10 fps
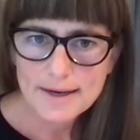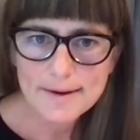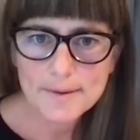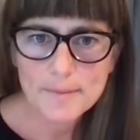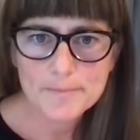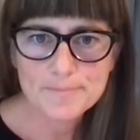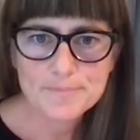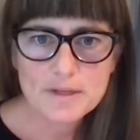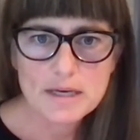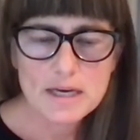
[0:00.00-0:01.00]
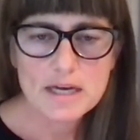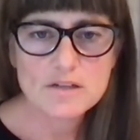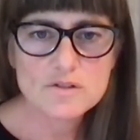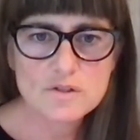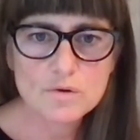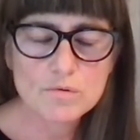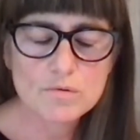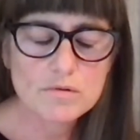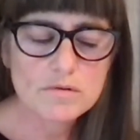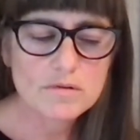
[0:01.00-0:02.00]
Um, and
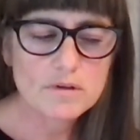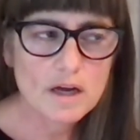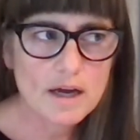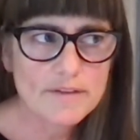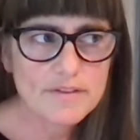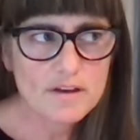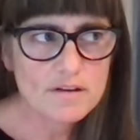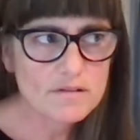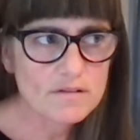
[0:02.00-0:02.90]
so I think